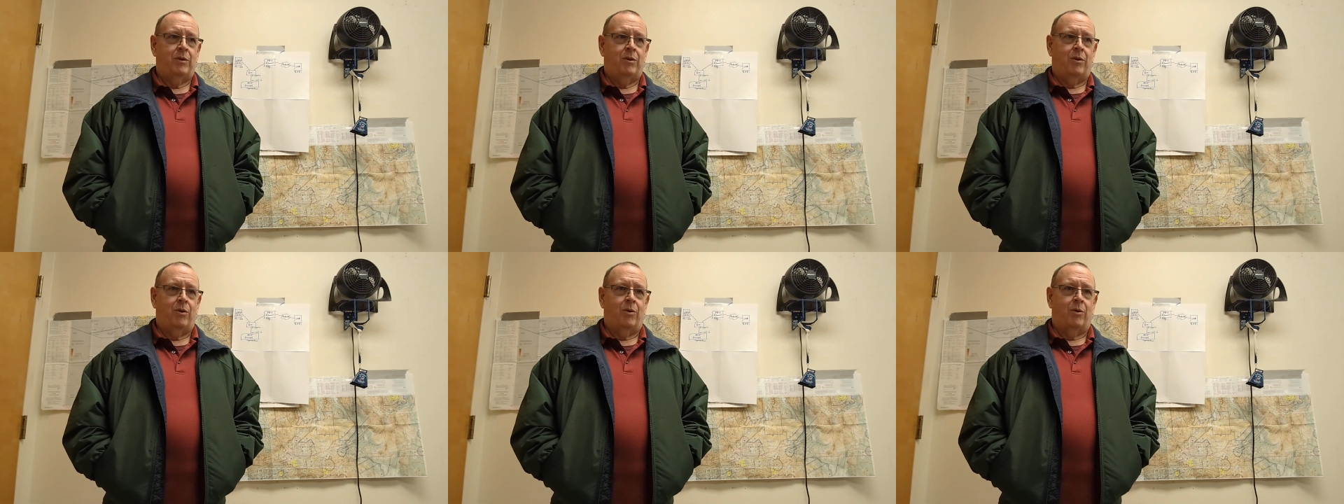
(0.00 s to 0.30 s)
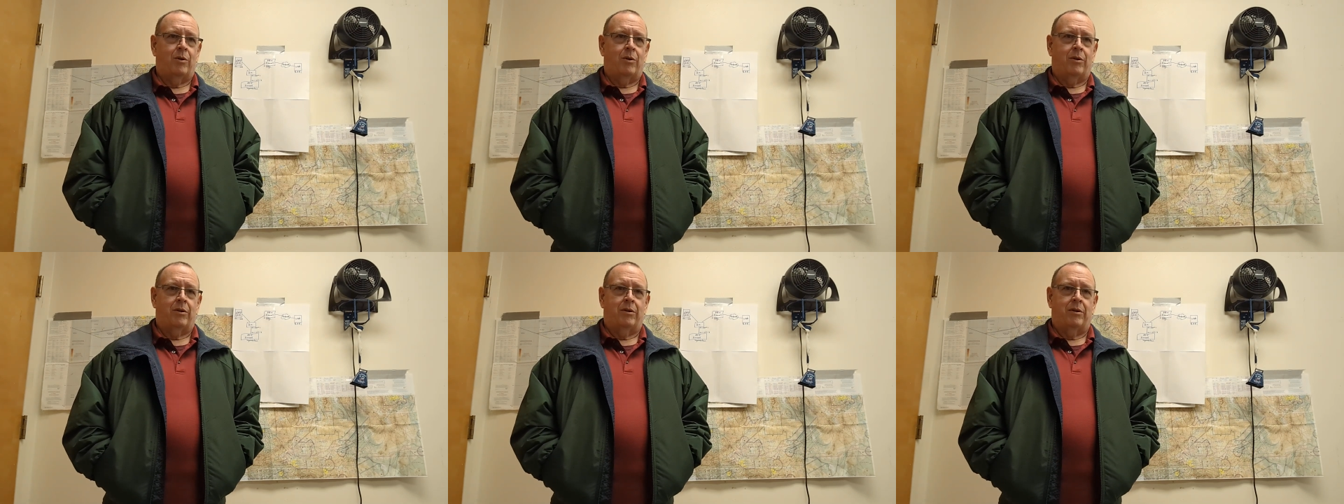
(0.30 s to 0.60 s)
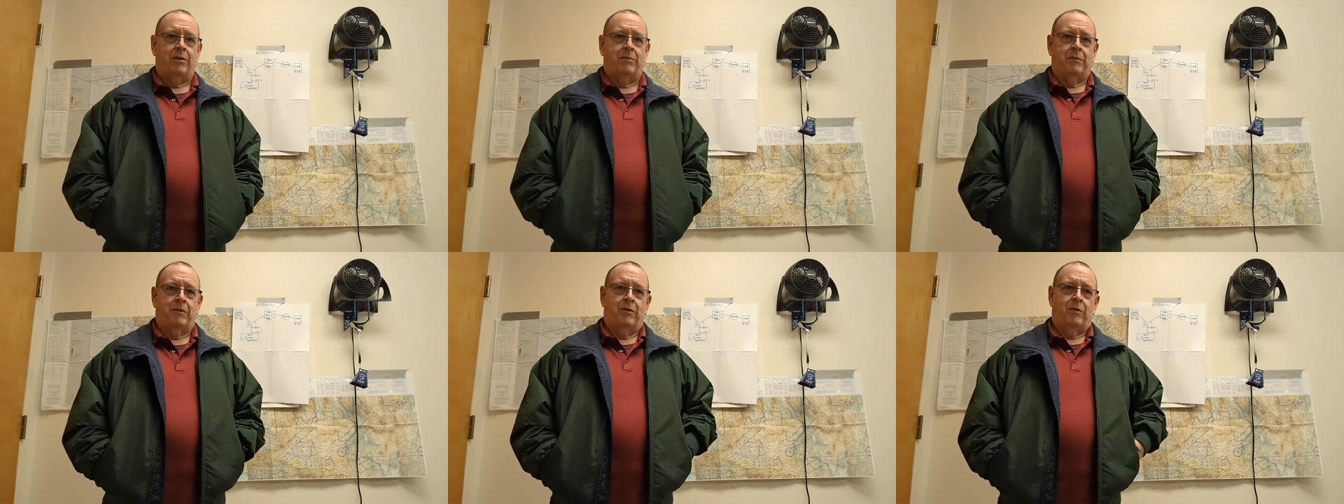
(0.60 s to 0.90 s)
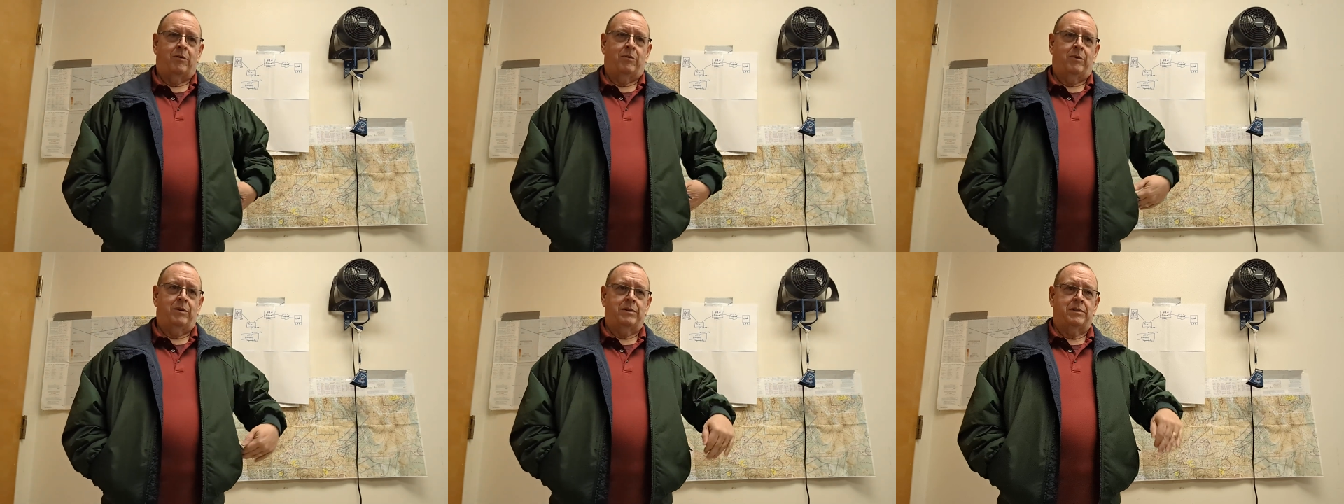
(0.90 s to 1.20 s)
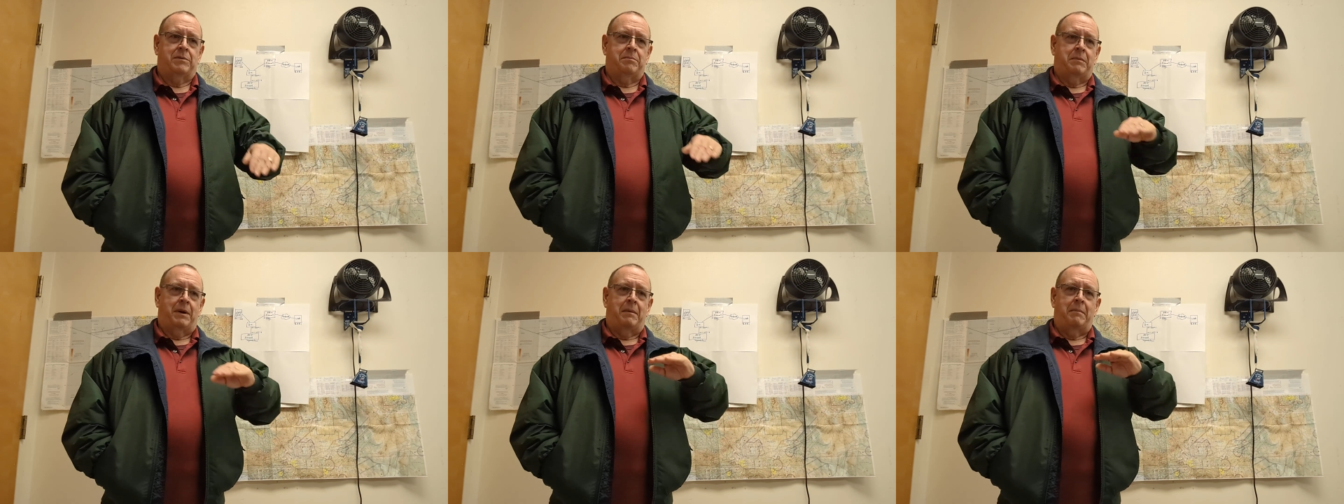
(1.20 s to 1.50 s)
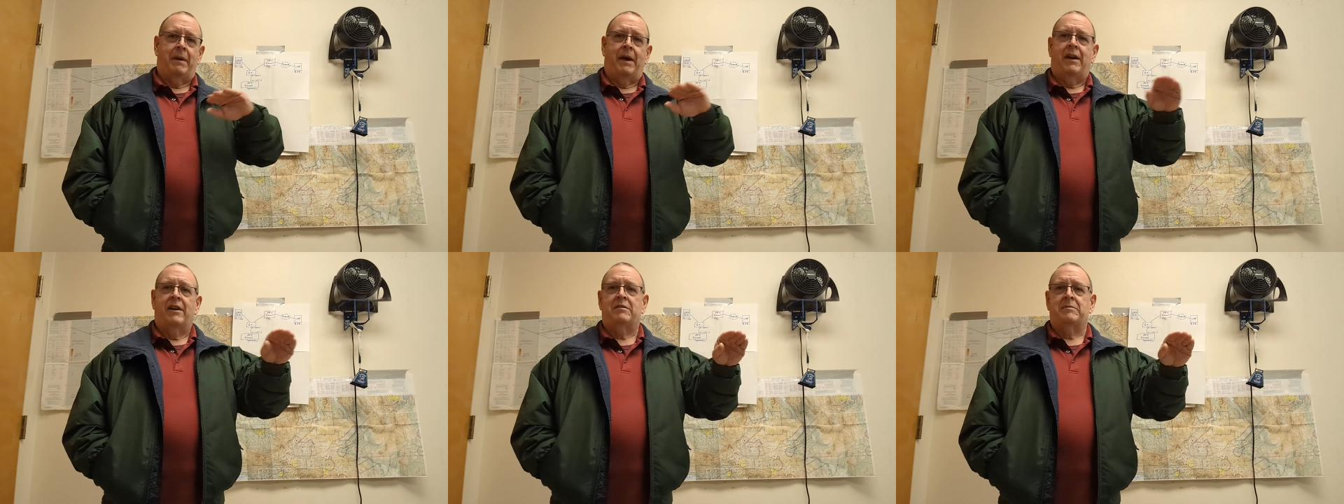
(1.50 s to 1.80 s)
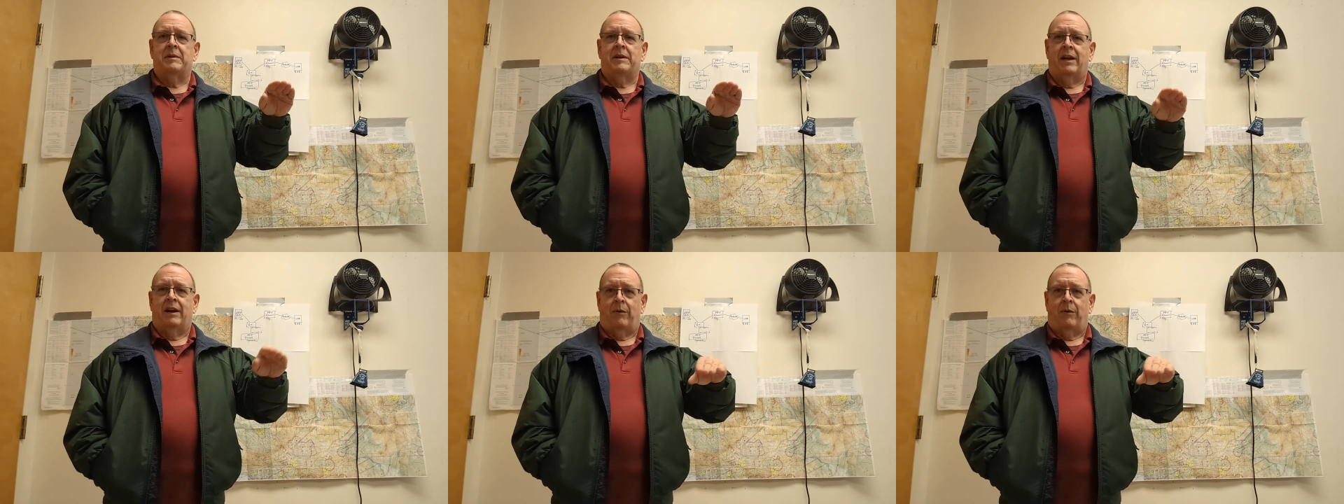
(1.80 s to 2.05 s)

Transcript: core was my management